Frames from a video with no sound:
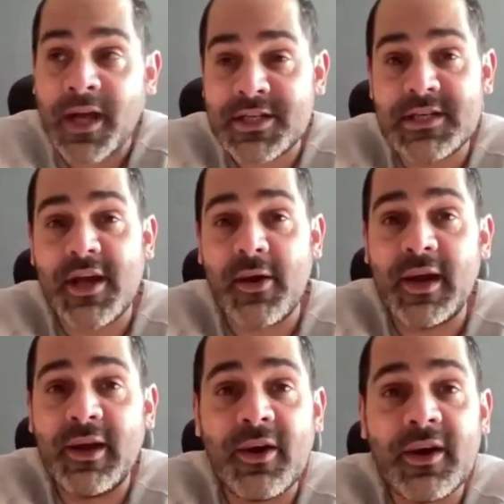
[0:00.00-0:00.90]
as she's going
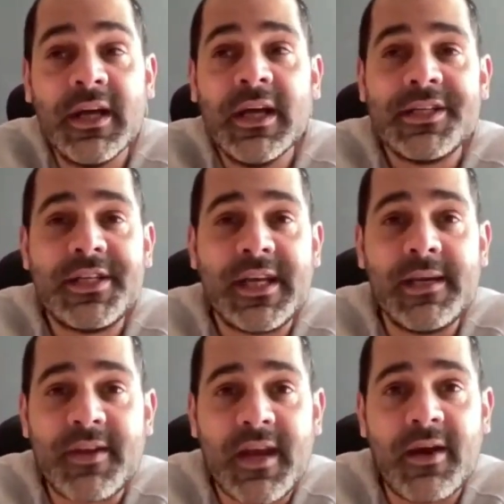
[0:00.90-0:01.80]
along, she
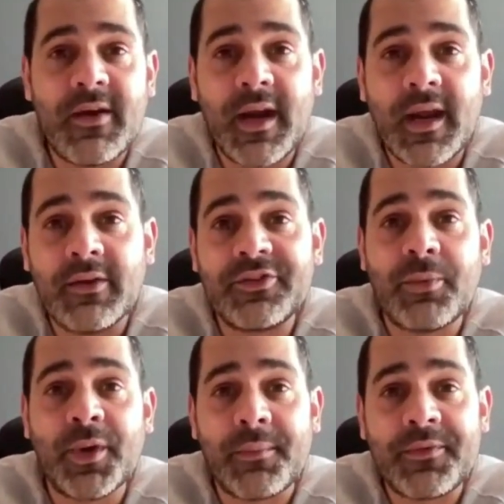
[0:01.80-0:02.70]
keeps hearing
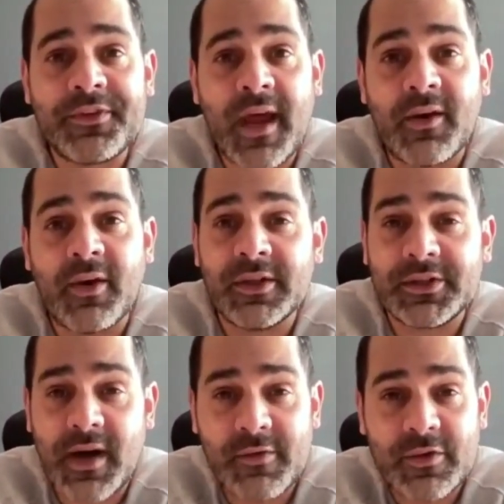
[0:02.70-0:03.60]
someone upset on her
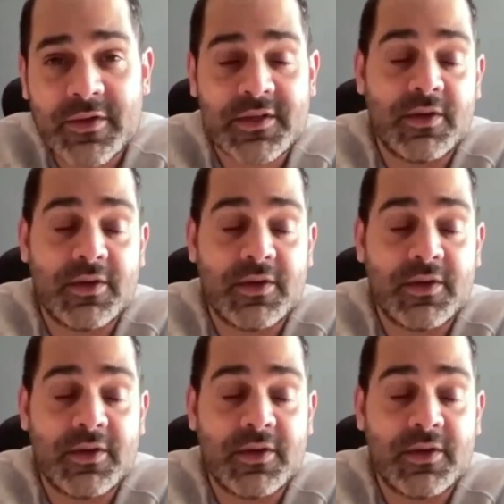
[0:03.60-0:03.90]
travels.